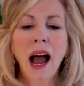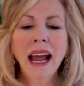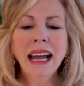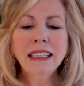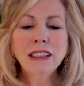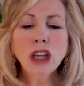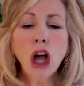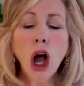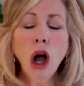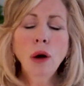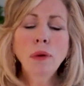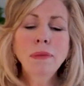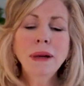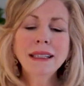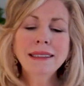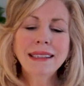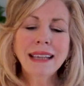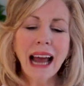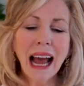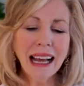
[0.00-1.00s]
It's
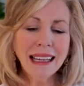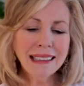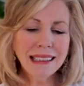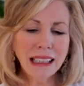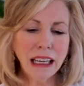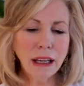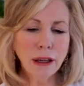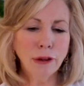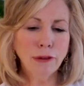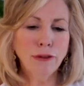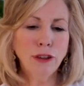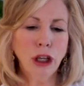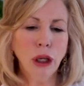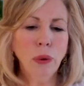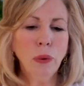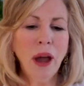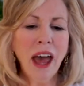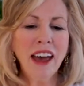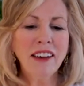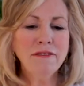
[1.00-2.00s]
almost as if
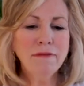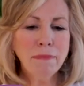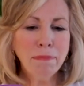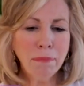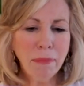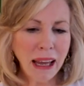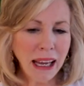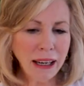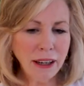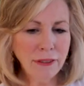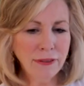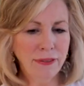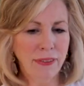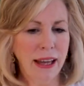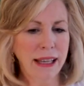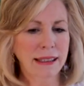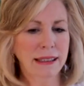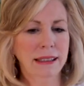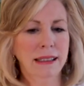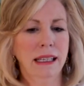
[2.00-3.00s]
you have
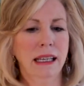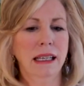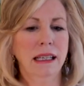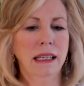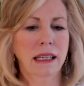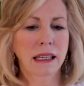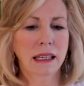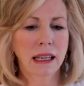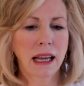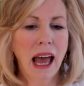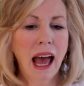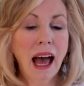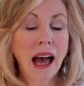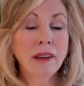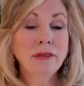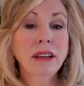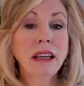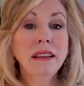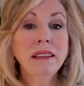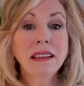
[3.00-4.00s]
manifested
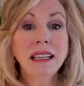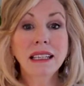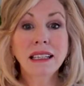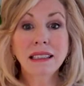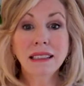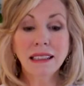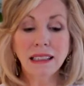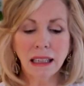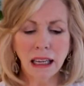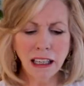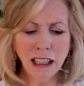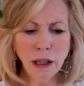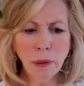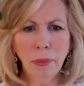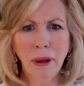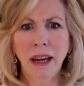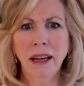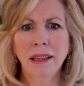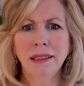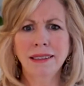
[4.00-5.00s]
having this
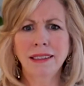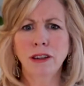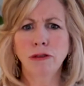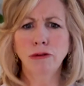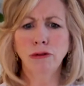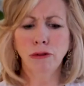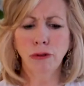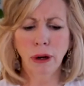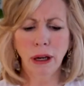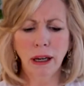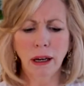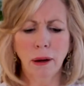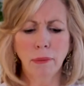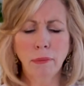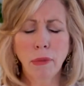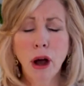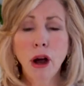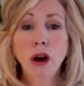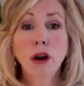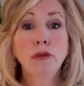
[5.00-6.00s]
independence and freedom